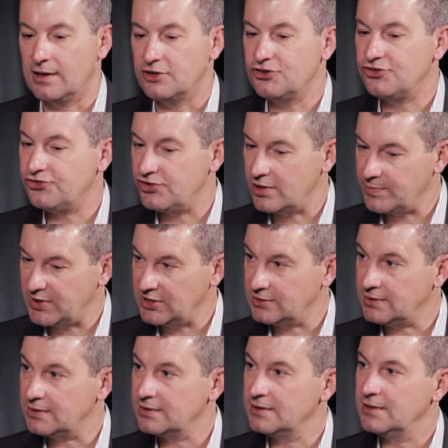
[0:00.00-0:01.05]

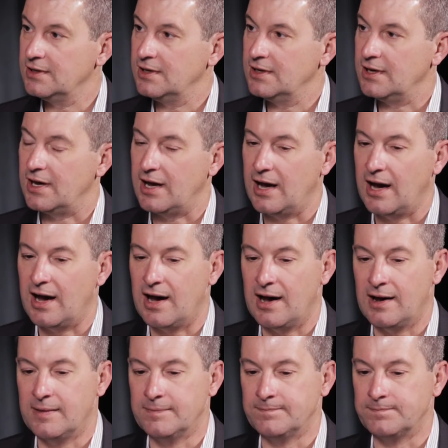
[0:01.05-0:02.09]
shipping.
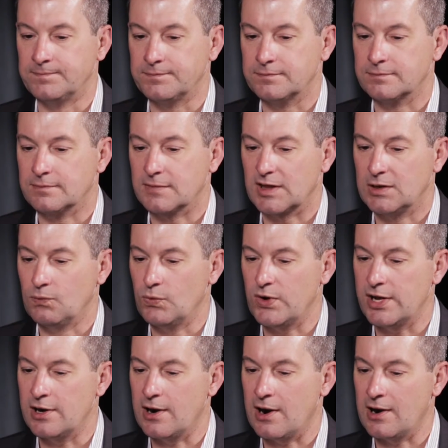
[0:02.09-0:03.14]

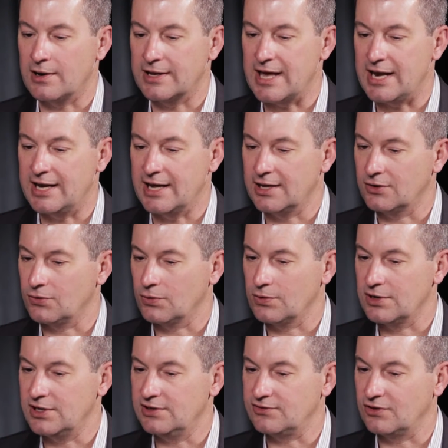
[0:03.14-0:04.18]
We are getting
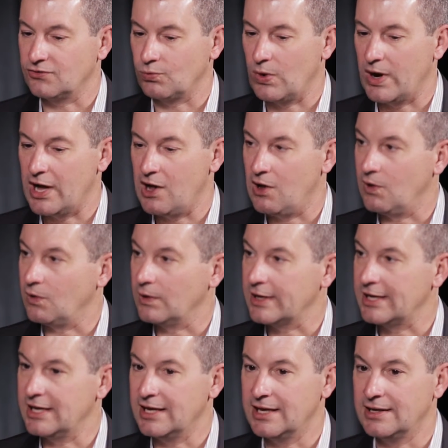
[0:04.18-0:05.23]
inquiries as well
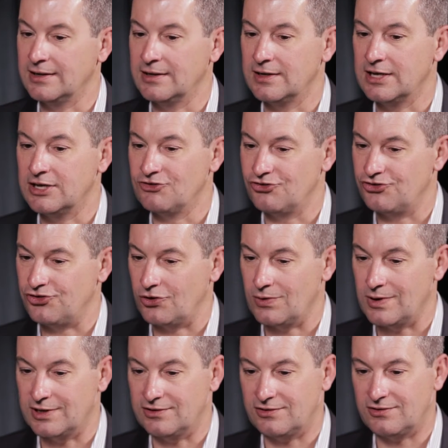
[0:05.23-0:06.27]
in
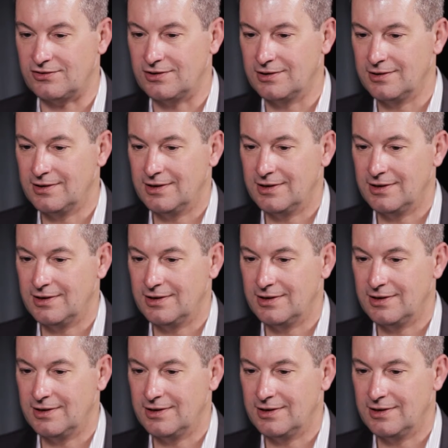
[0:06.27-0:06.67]
insurance,